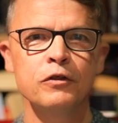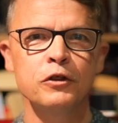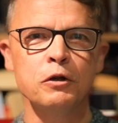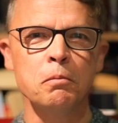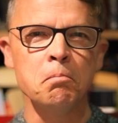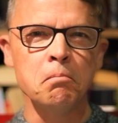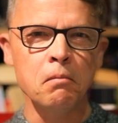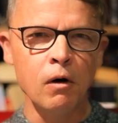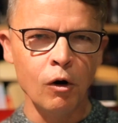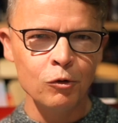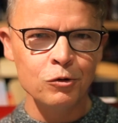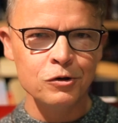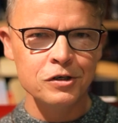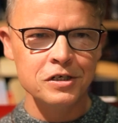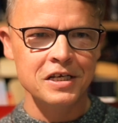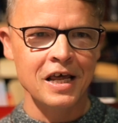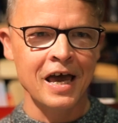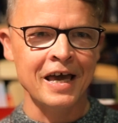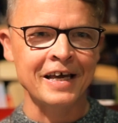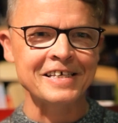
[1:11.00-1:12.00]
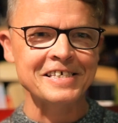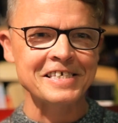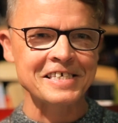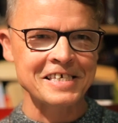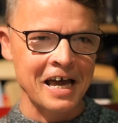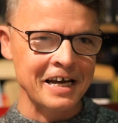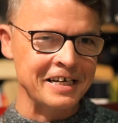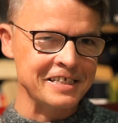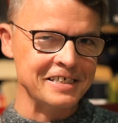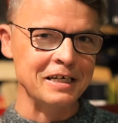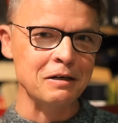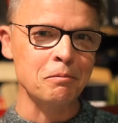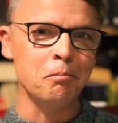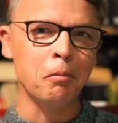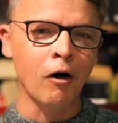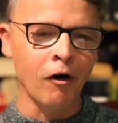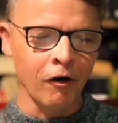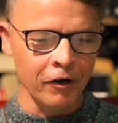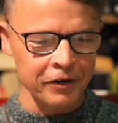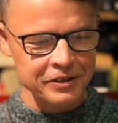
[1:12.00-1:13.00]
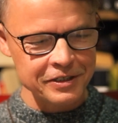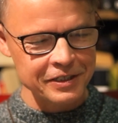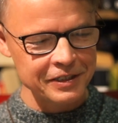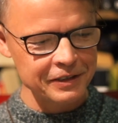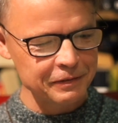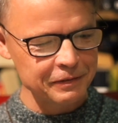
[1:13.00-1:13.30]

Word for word: the most exciting part.